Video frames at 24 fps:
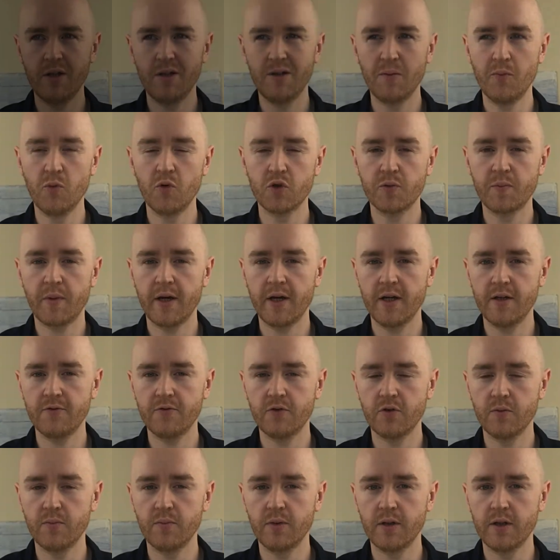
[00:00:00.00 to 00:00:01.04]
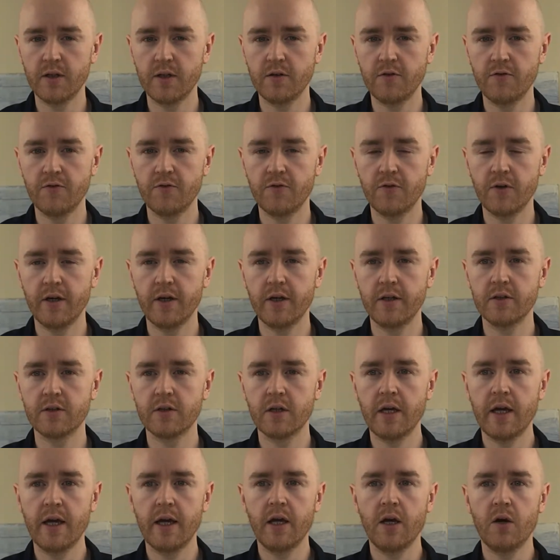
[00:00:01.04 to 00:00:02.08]
the most painful belief is
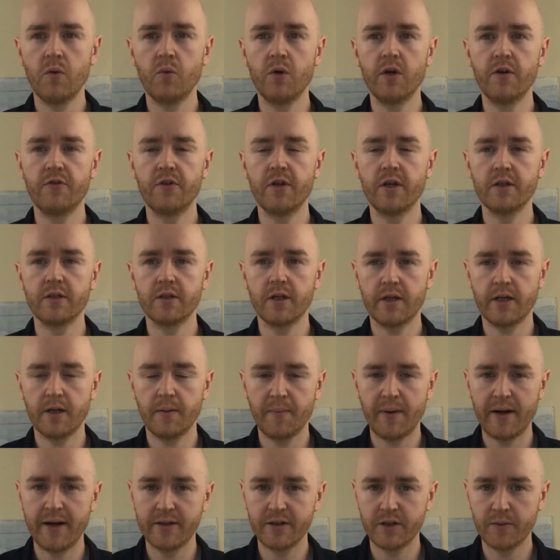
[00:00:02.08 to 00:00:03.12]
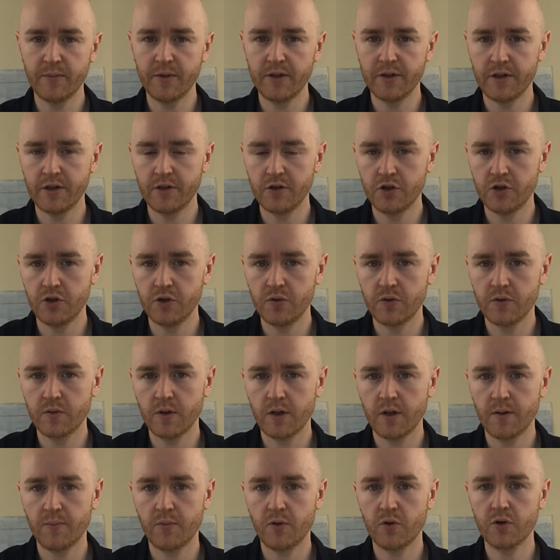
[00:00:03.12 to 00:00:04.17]
we have things like abandonment issues, and a
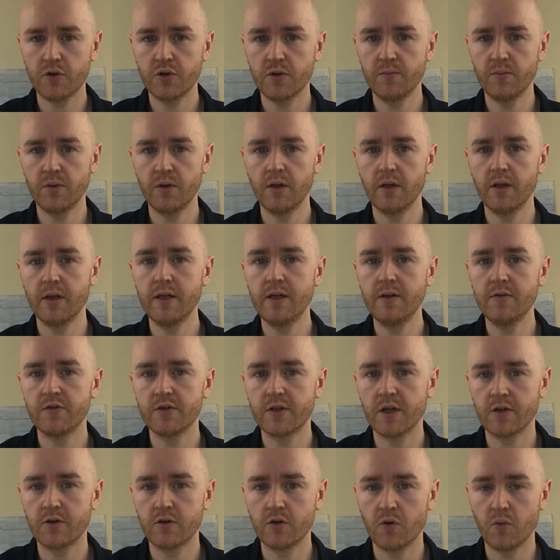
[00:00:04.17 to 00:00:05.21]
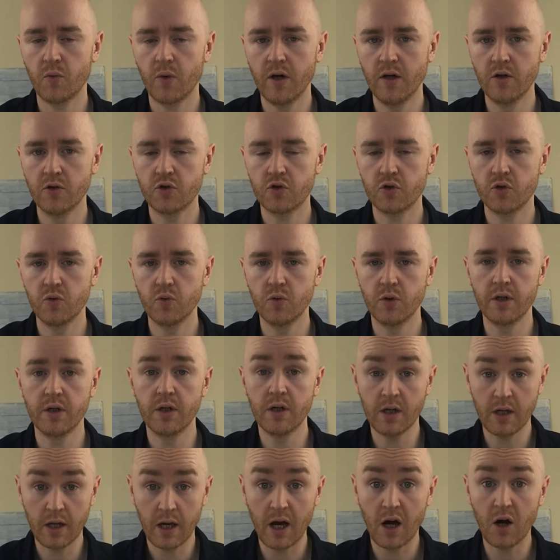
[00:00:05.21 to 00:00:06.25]
person believes that they're well and truly
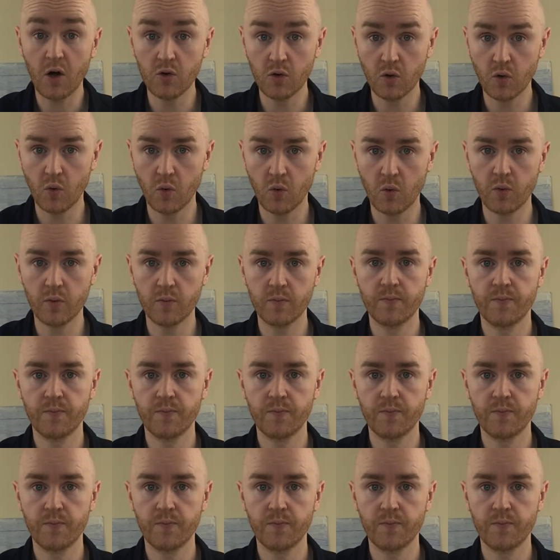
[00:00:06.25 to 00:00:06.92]
alone.